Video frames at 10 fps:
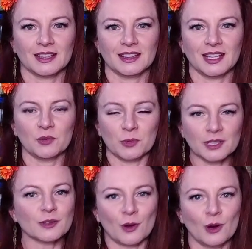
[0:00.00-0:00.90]
they
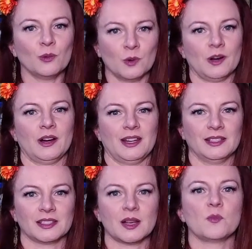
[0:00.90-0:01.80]
will all work in
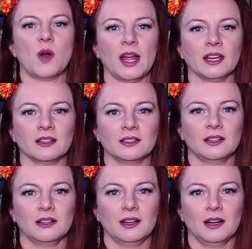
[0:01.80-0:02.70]
some way.
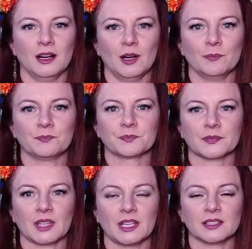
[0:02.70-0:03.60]

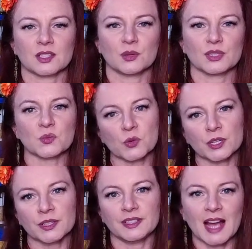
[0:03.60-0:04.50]
And so it's
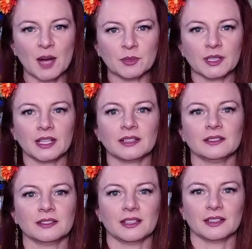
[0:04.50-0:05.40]
worth dabbling
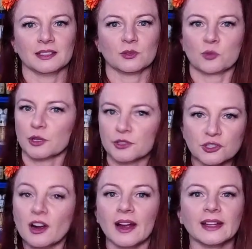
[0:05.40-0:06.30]
and worth
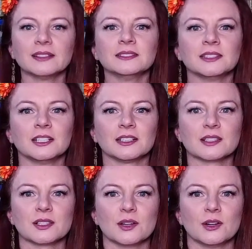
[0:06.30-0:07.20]
trying.
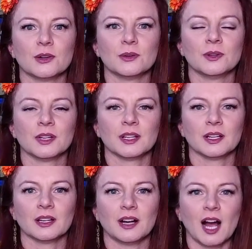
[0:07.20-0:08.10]
So
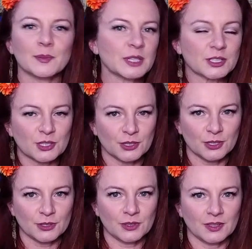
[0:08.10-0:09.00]
I'm going to
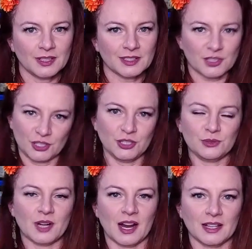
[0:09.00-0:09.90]
turn it to you
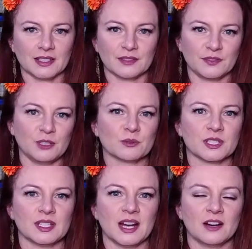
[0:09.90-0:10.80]
guys, the viewers
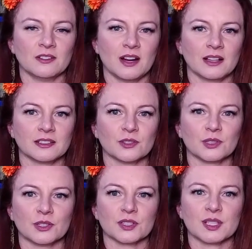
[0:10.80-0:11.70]
now. I know
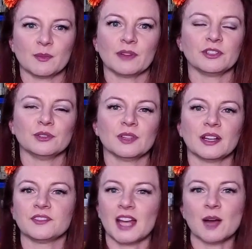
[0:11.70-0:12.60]
there are some of you that
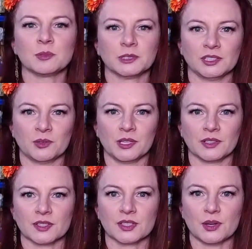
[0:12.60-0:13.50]
have dabbled in
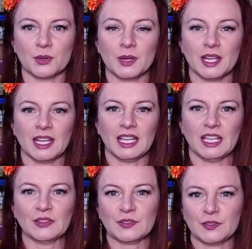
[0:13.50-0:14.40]
oils. So
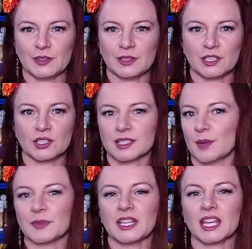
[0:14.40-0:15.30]
if there is
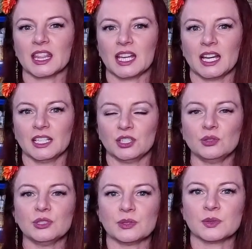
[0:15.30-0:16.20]
something that you
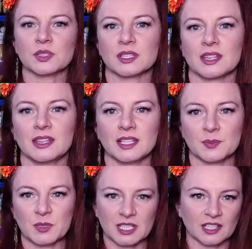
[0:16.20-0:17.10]
use this
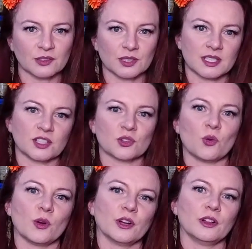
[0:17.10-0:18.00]
particular essential
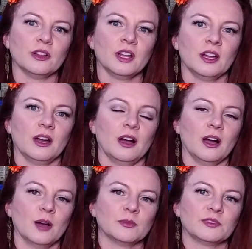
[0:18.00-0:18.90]
oil
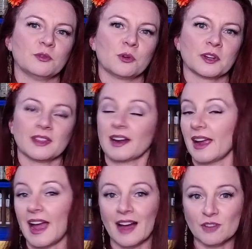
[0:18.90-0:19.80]
for that I
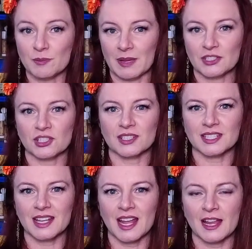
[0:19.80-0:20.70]
haven't mentioned
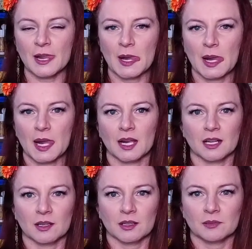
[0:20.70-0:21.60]
today,
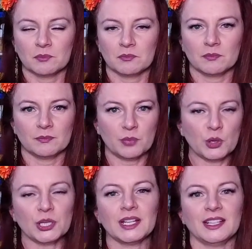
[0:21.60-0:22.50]

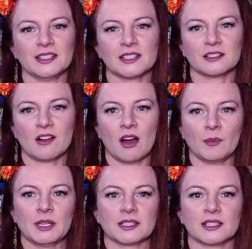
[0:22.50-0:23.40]
put it into the
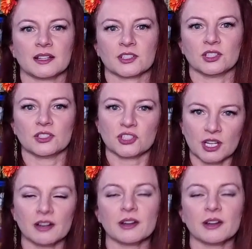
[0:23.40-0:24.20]
comment section. Share